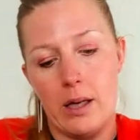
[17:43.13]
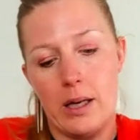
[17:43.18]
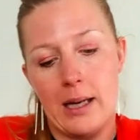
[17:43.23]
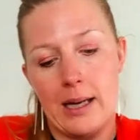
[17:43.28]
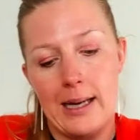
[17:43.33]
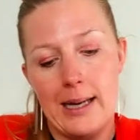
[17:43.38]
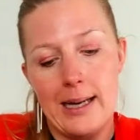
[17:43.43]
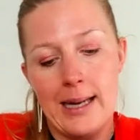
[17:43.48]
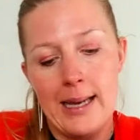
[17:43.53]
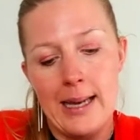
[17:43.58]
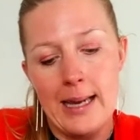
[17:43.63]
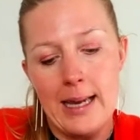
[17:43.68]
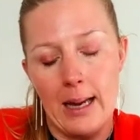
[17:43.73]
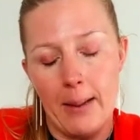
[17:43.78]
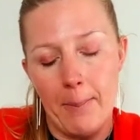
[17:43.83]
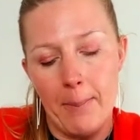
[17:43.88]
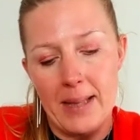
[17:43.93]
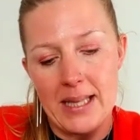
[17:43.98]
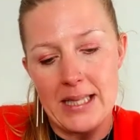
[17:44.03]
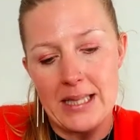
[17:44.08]

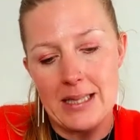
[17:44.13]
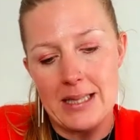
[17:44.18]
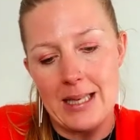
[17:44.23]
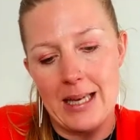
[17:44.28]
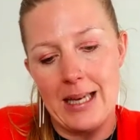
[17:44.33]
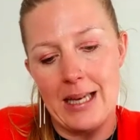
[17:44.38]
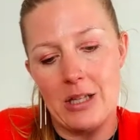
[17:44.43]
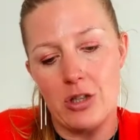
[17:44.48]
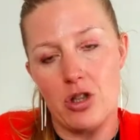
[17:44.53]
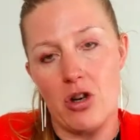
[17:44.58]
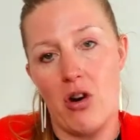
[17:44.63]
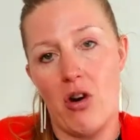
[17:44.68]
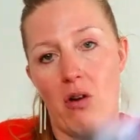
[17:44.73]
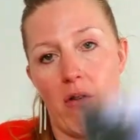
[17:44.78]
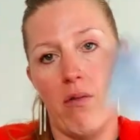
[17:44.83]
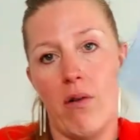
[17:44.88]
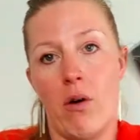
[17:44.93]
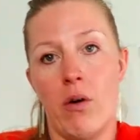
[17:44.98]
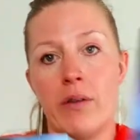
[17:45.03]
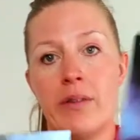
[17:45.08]
clear message
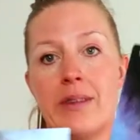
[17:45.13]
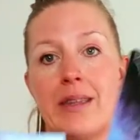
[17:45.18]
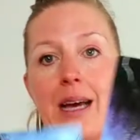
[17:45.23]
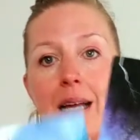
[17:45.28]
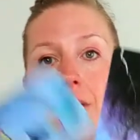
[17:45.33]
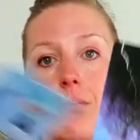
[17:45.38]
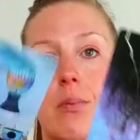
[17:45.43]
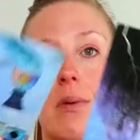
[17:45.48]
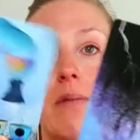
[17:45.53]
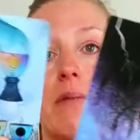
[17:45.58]
around that